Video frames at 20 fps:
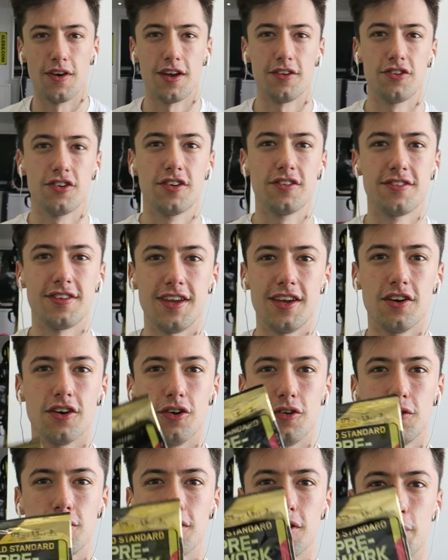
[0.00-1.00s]
as you can see,
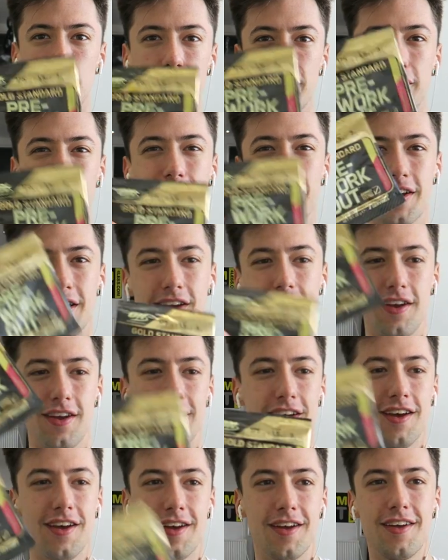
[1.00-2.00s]
guys, we've got the pre-workout
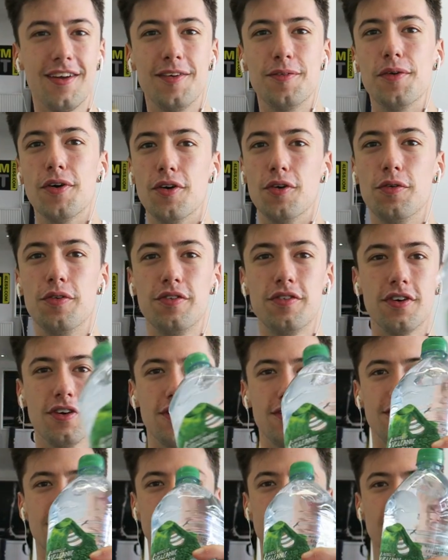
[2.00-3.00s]
here, but all we've
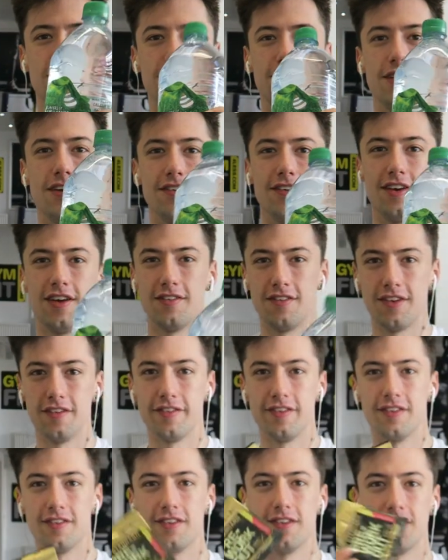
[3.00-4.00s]
got is this. We don't really have
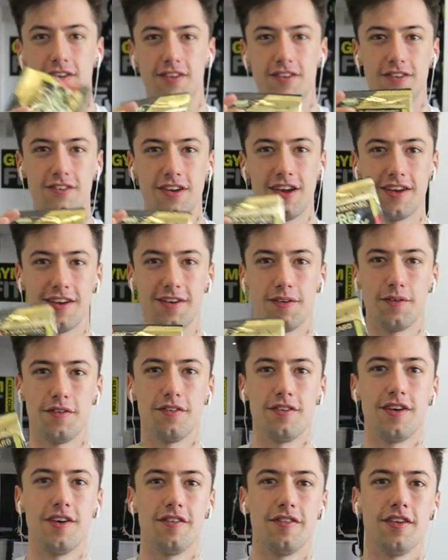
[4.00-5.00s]
anything to shake it
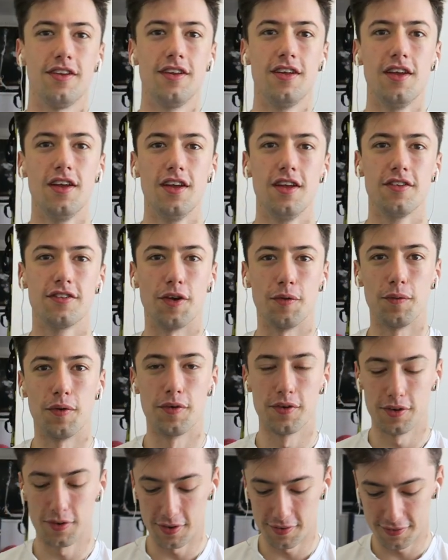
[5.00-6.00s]
with or anything. So
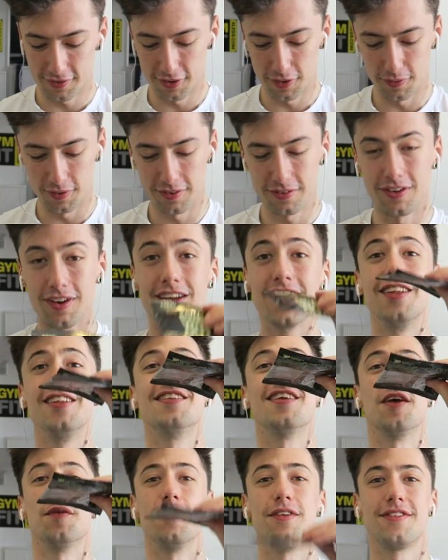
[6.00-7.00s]
what we're gonna have to do is we
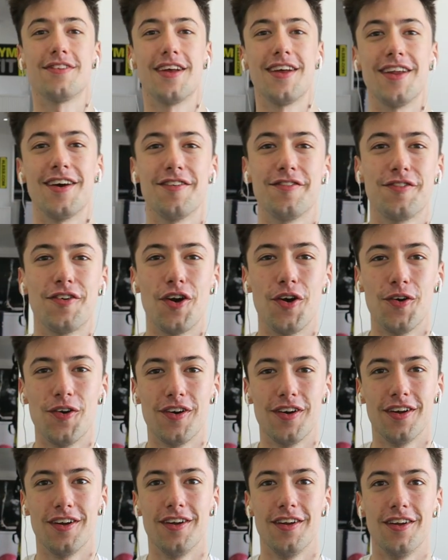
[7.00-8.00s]
can tip this down our throat
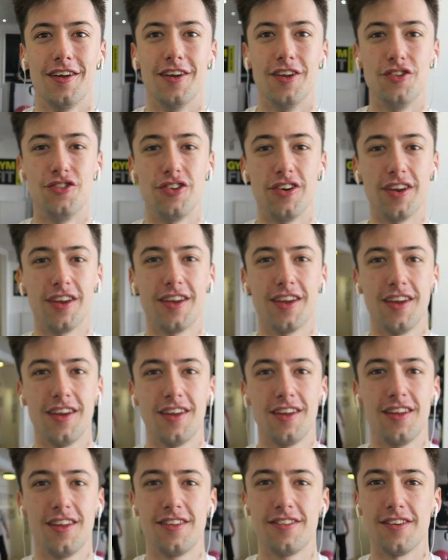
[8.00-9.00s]
and drink it.
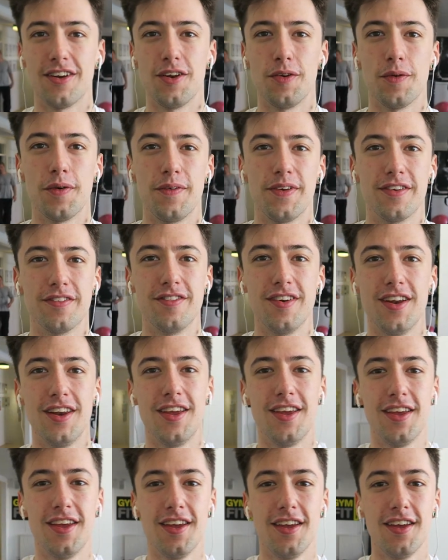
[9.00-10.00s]
It's the only way we can
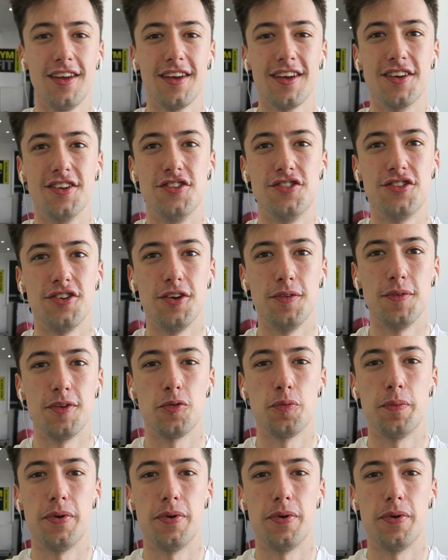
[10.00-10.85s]
really consume this